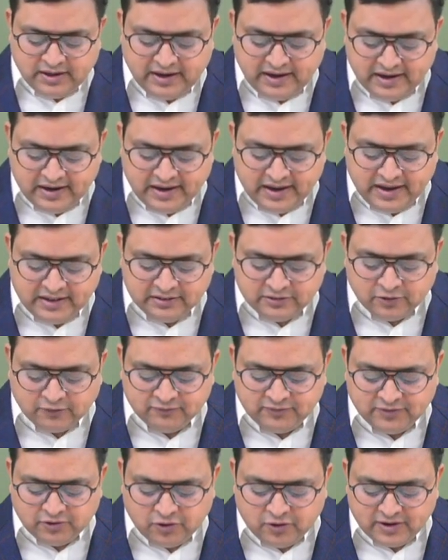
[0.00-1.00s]
ill health
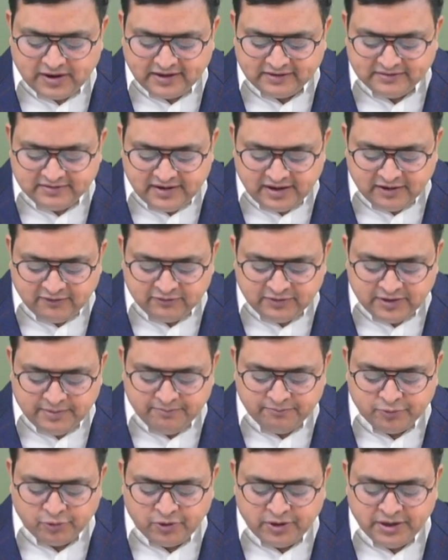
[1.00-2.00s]
of or accident of the
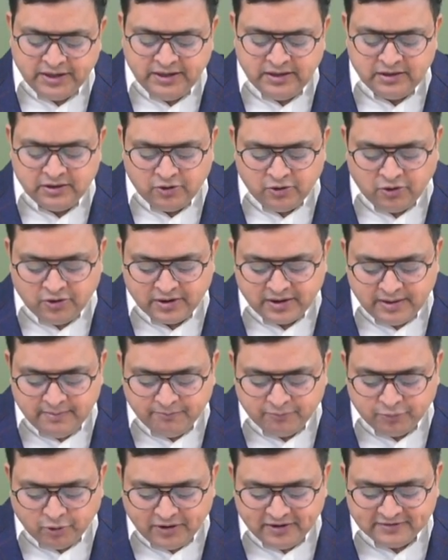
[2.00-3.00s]
employee, or
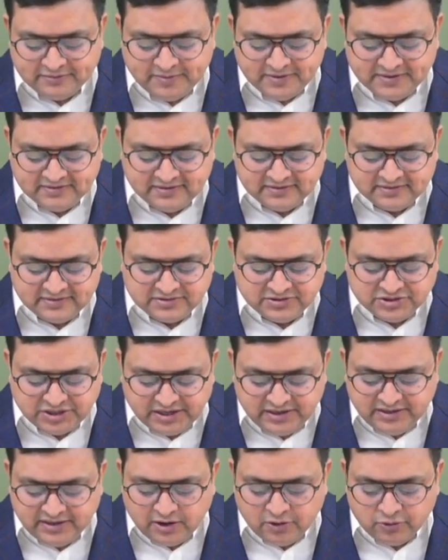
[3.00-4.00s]
employer's business is
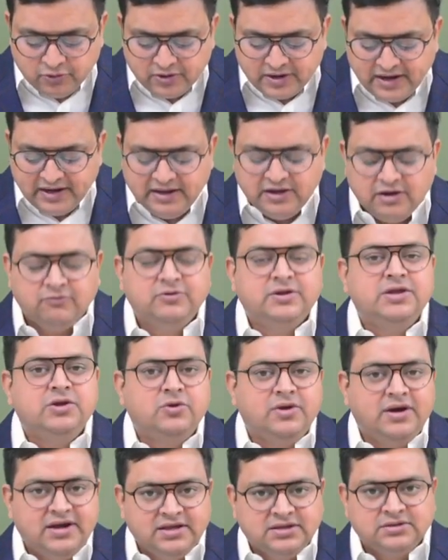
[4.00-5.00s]
shut down, or any of the
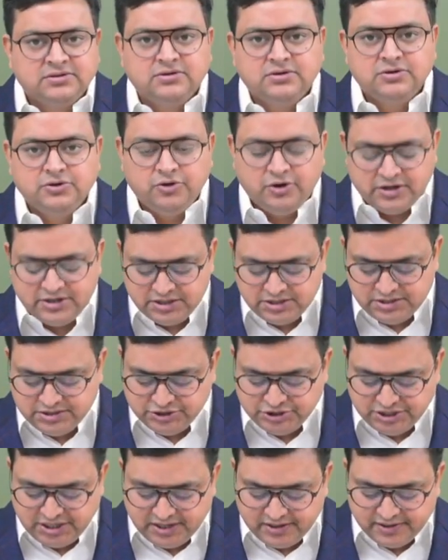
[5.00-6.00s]
unit is
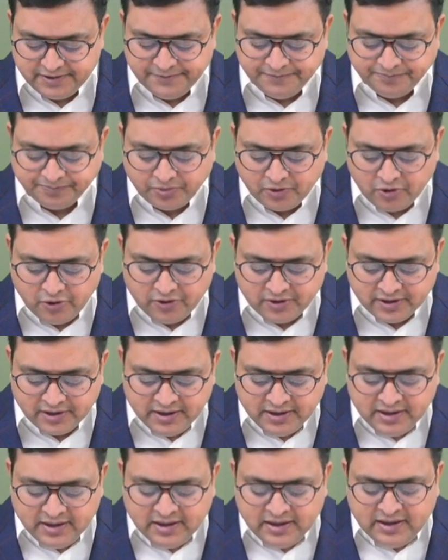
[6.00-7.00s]
got shut,
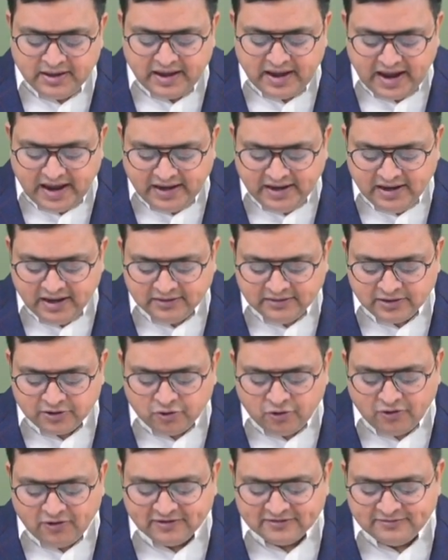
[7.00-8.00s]
or any other
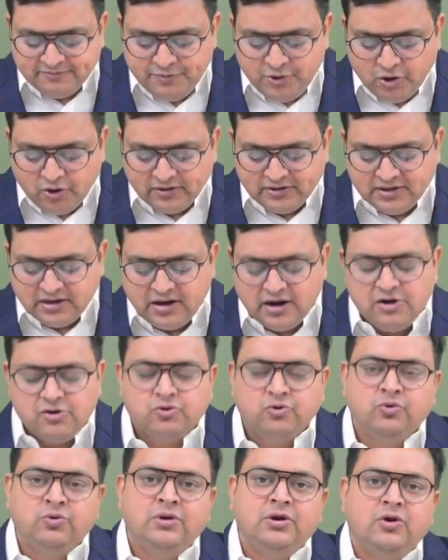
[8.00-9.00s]
cause beyond the
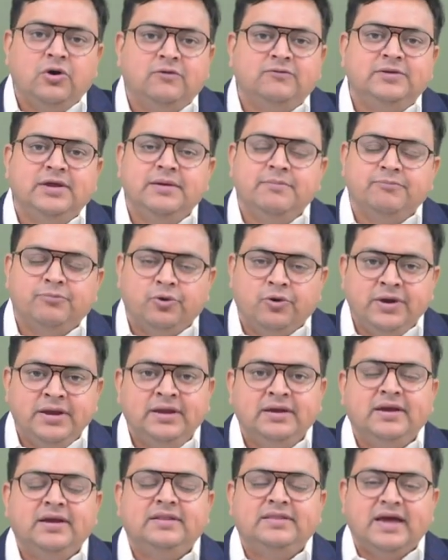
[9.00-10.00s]
control of the
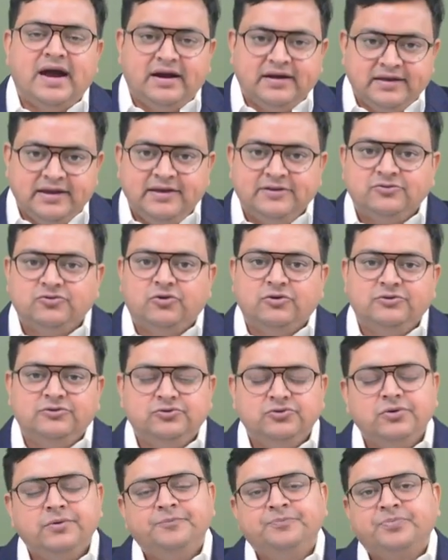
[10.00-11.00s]
employee, in that case
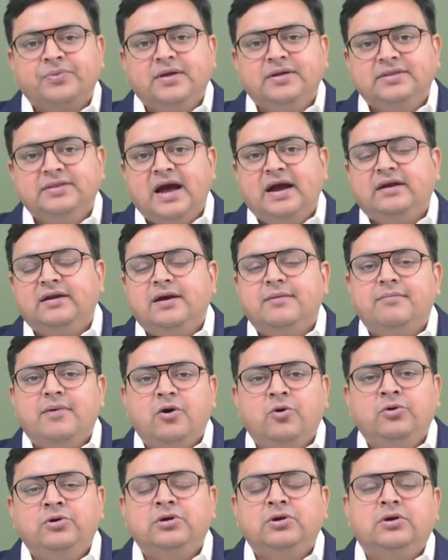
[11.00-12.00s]
also, that
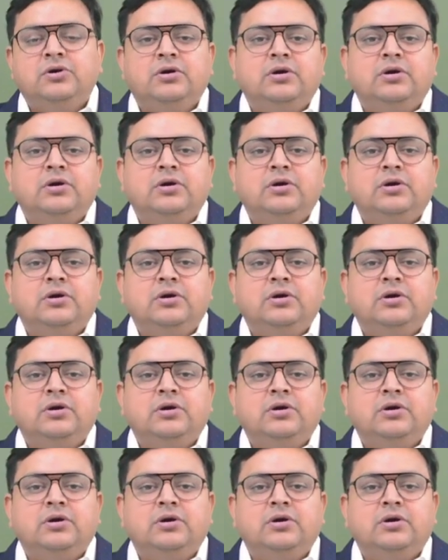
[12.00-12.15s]
amount